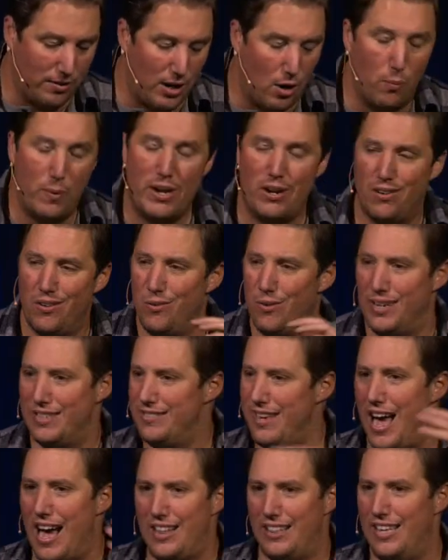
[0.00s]
Now we don't know
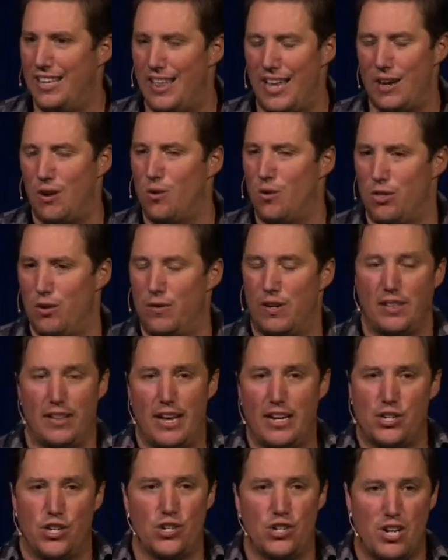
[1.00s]
exactly like the
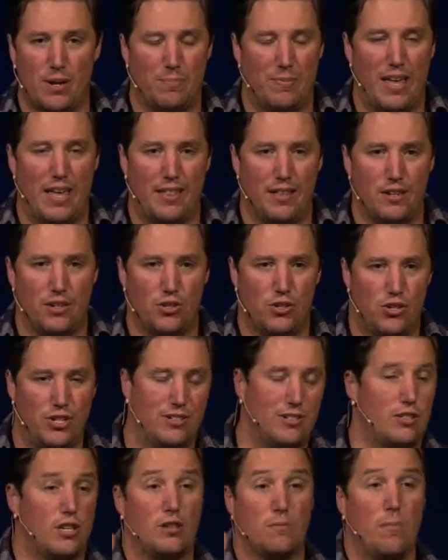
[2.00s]
relationship that
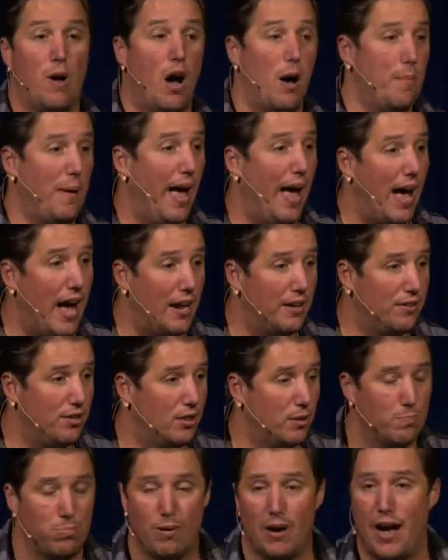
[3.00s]
Jesus' mom had to
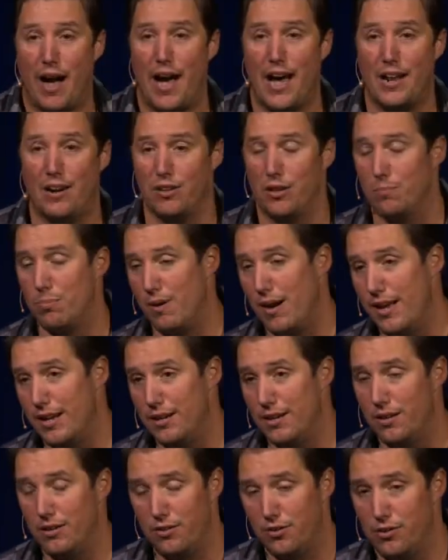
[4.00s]
the bride
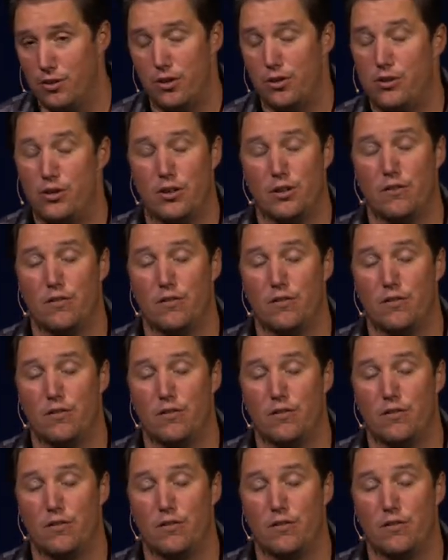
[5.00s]
or to the